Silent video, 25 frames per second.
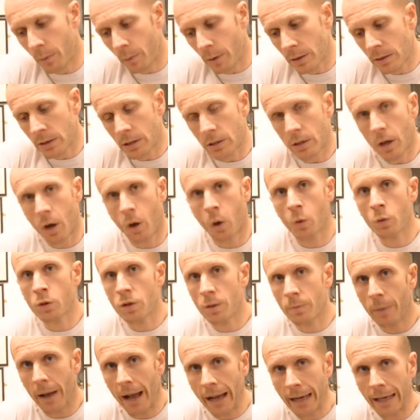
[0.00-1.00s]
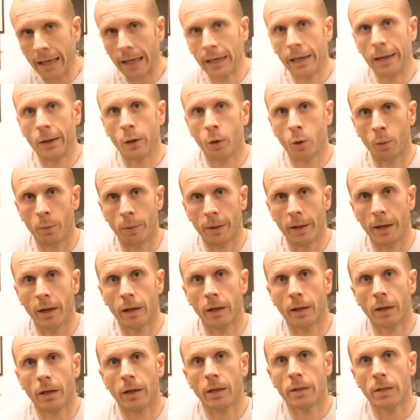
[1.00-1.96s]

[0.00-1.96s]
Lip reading: We just hold you back a little bit